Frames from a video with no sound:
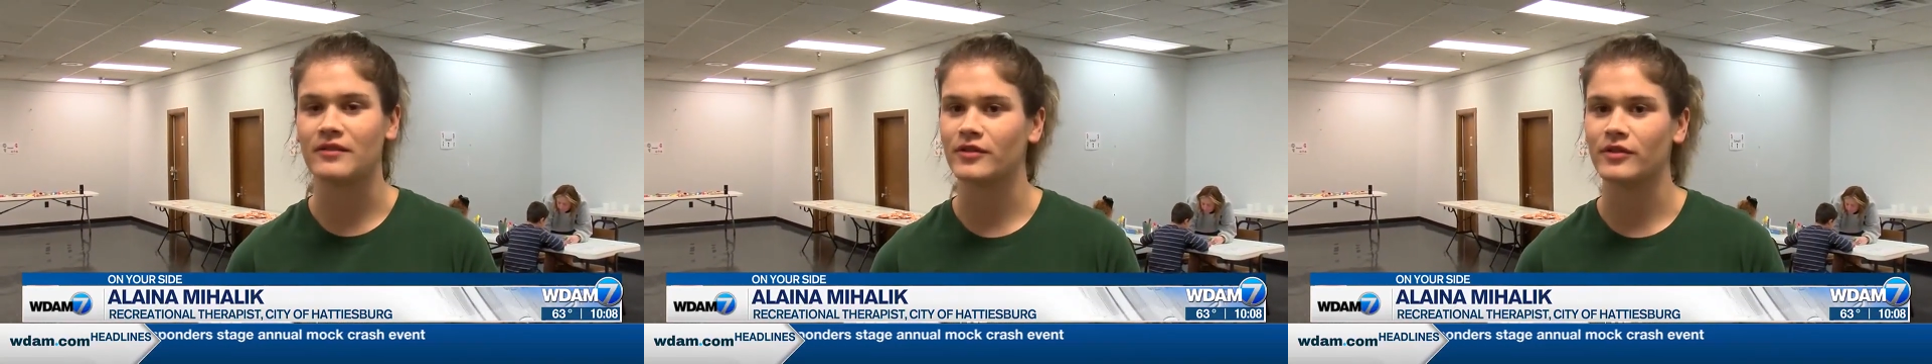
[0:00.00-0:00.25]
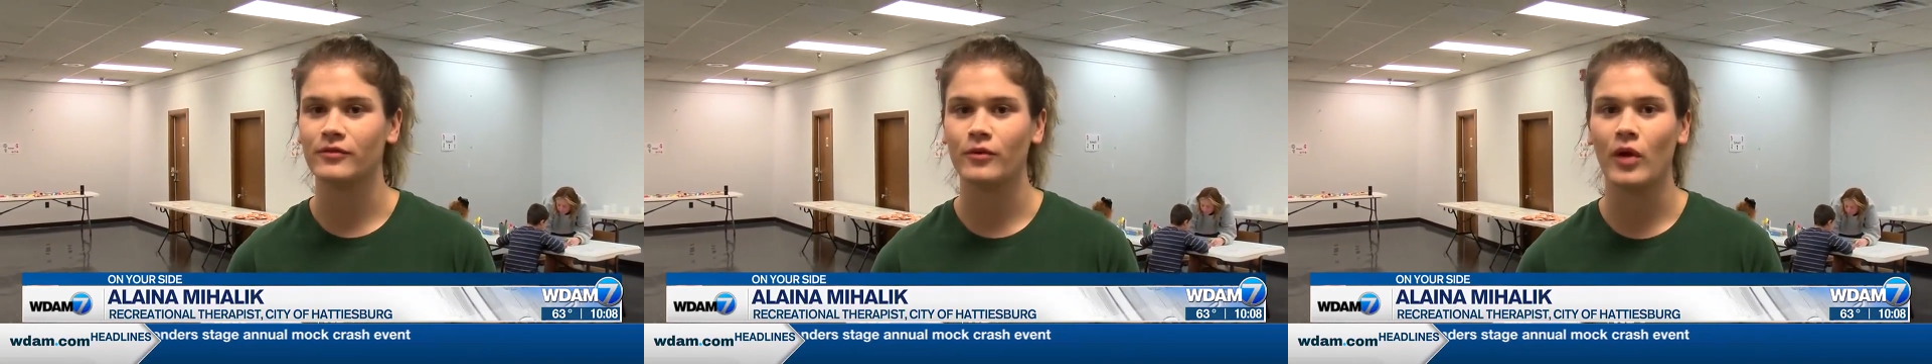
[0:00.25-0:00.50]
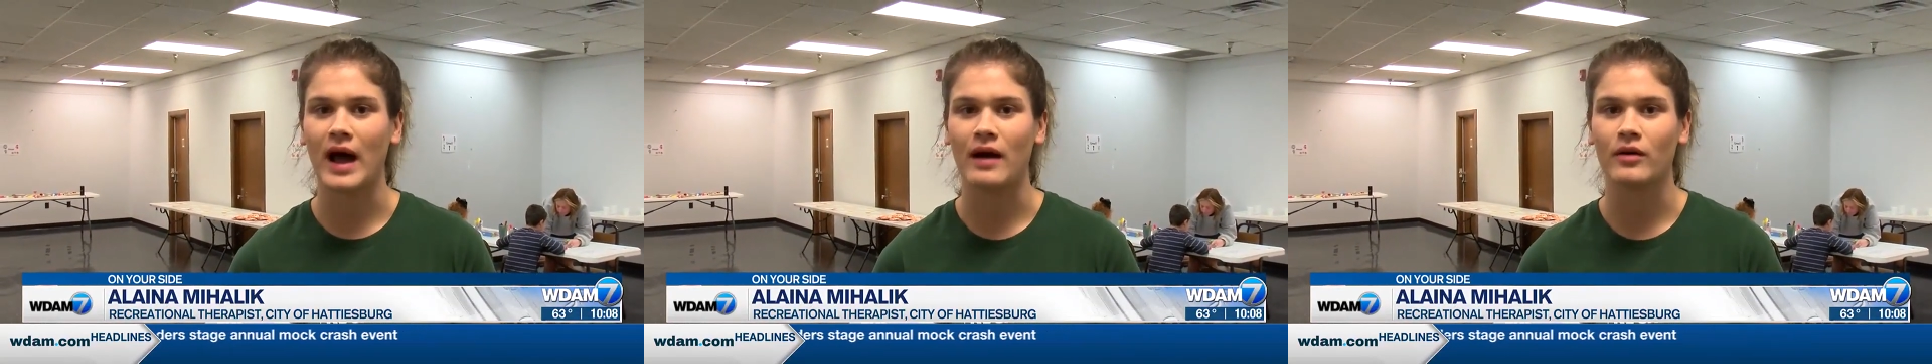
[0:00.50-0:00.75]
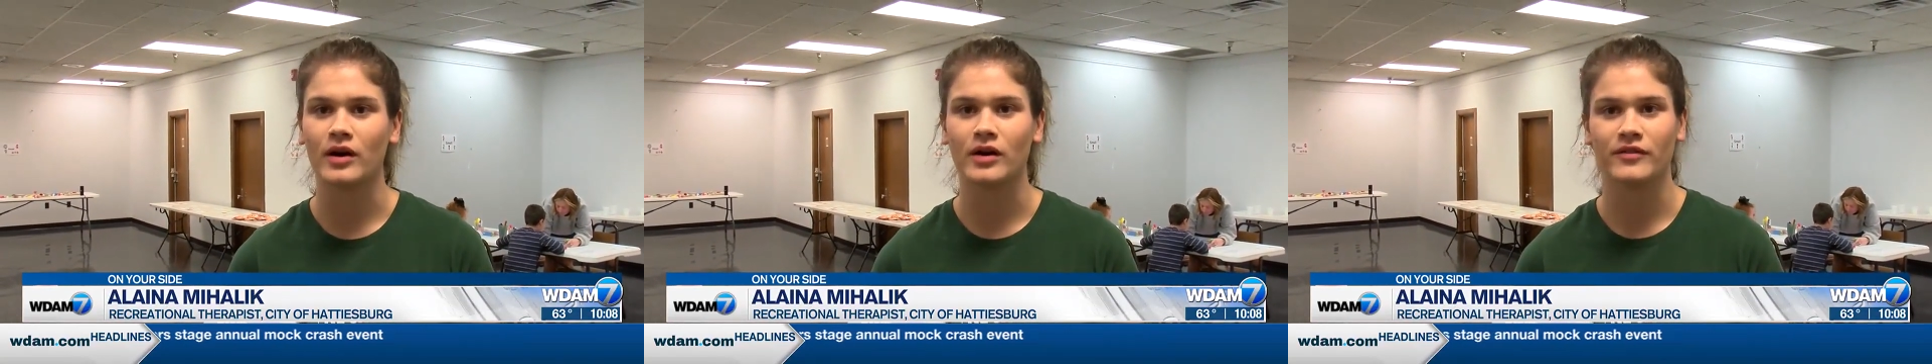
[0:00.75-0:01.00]
for the full
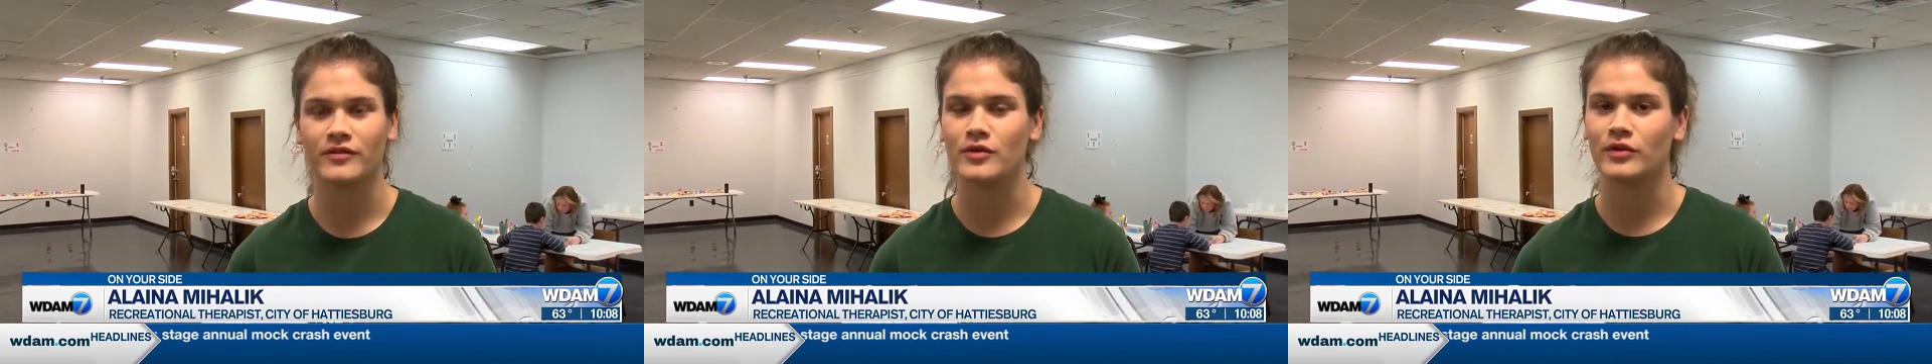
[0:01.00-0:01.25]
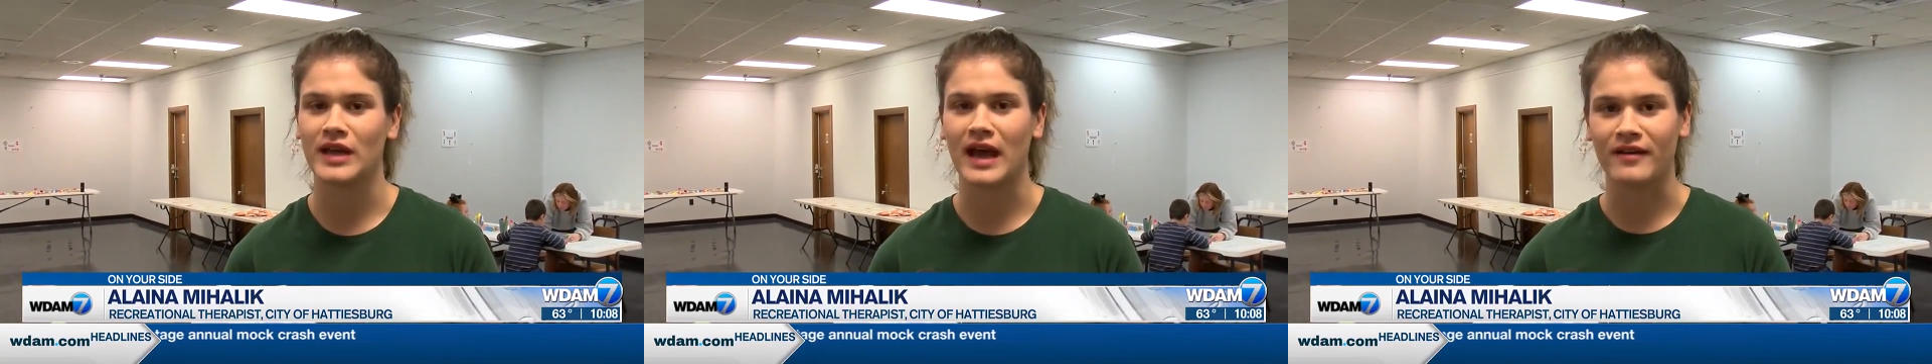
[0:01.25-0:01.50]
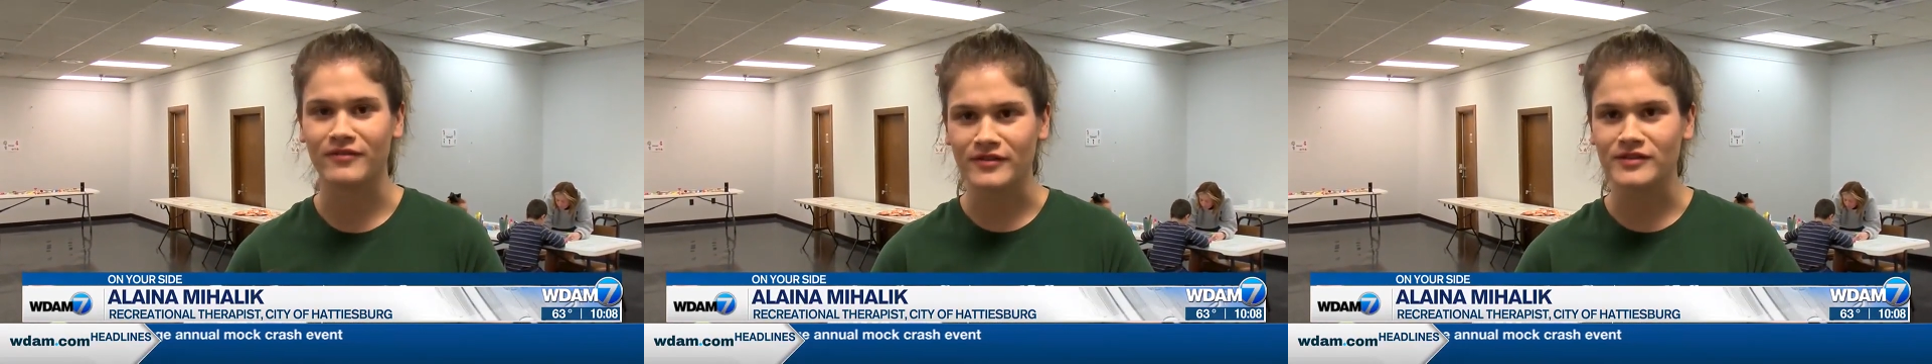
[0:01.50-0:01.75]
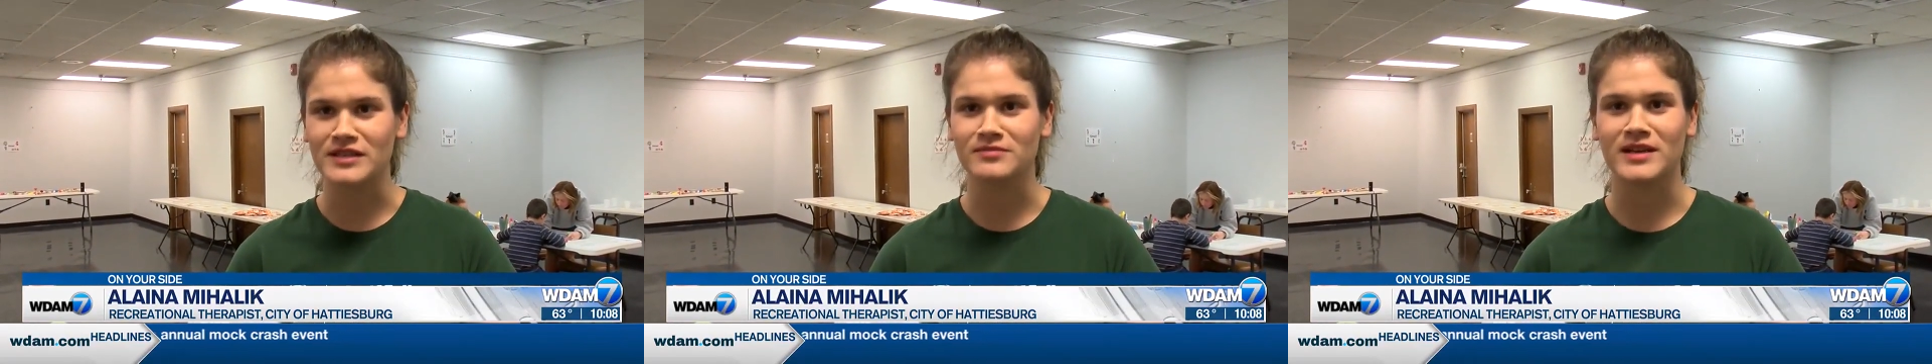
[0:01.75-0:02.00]
hour if you only got
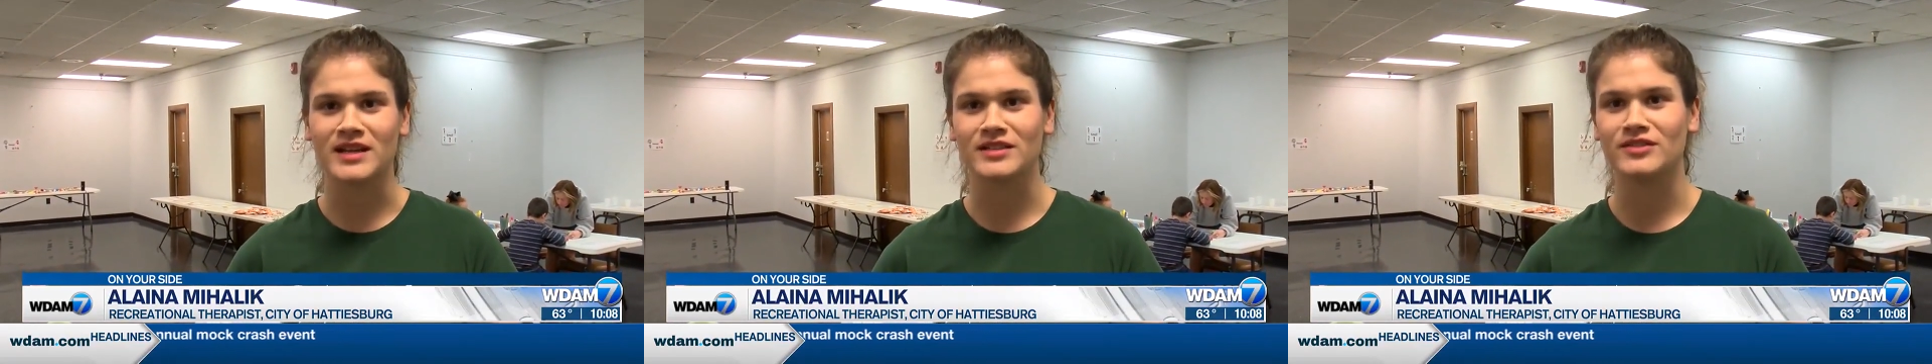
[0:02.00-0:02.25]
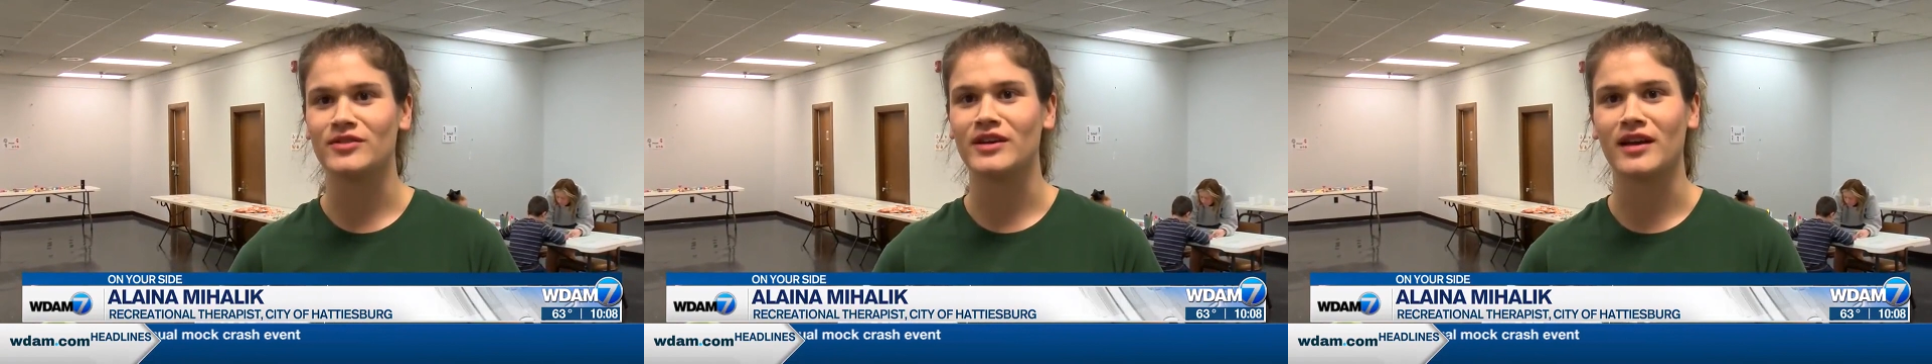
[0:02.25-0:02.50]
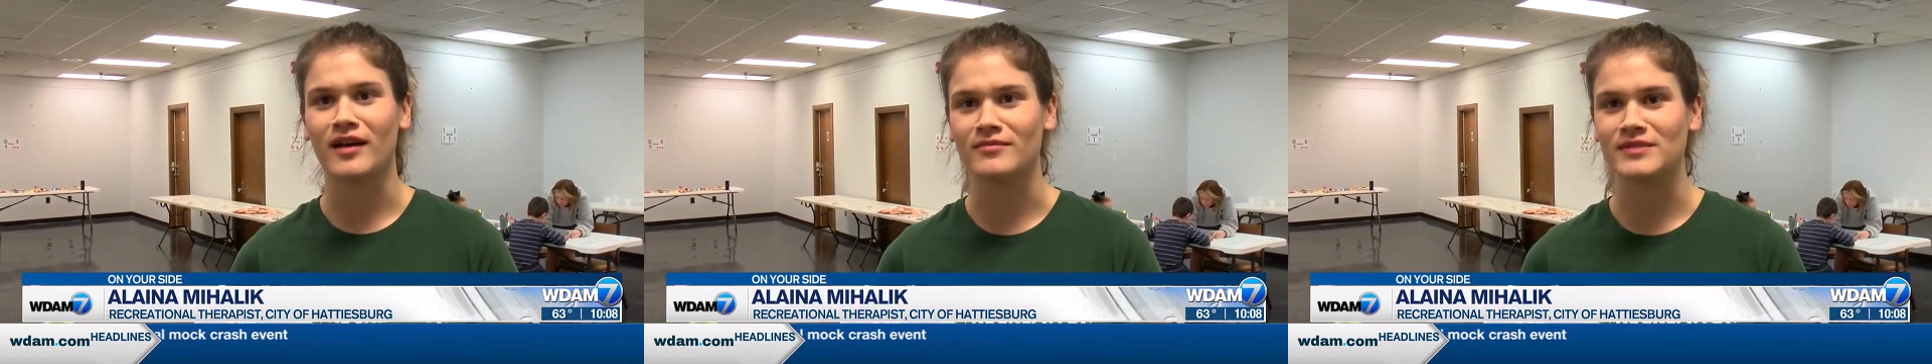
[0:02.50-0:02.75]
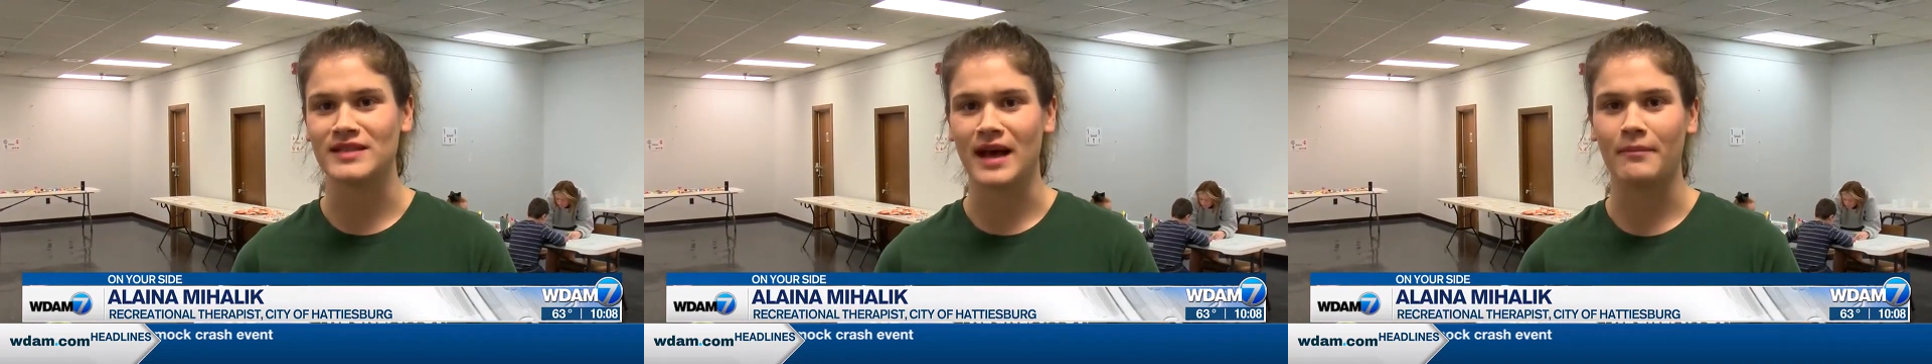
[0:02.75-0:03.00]
15 minutes you can
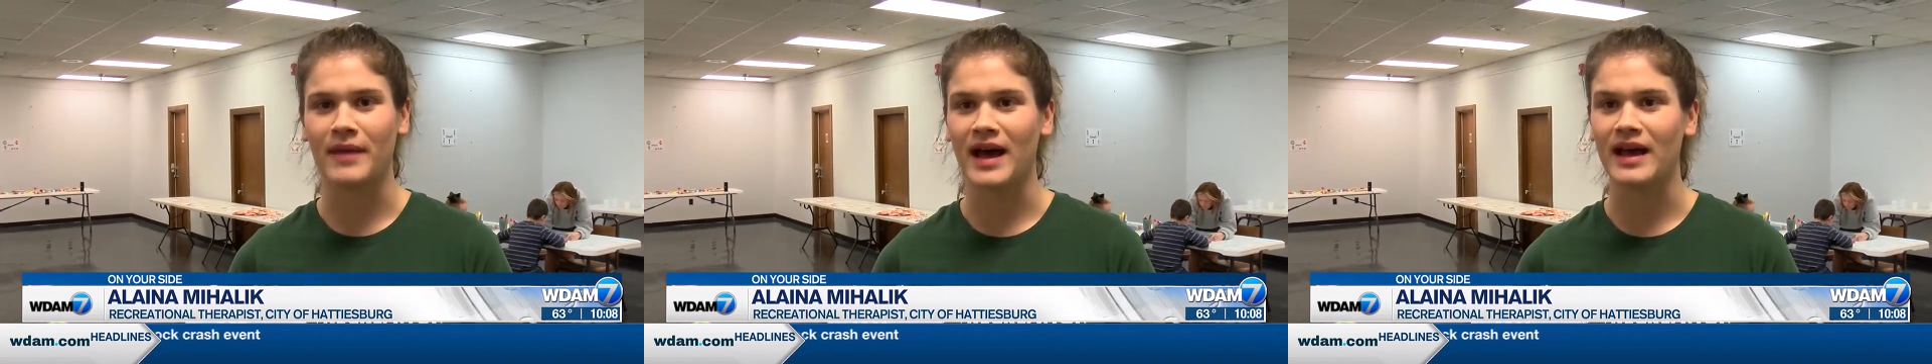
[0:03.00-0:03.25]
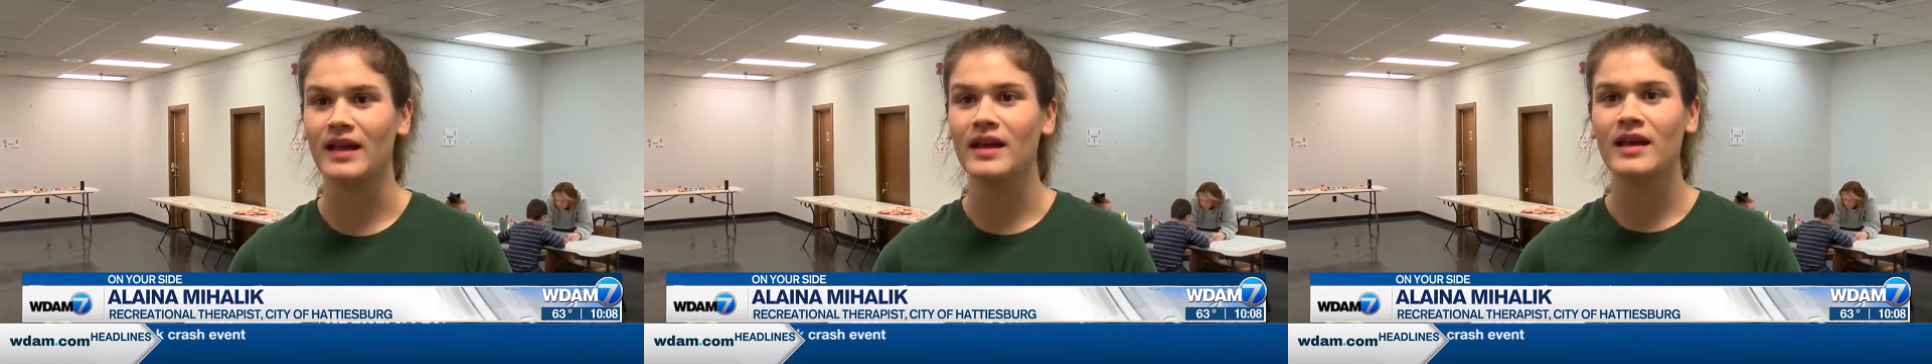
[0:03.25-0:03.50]
come stop by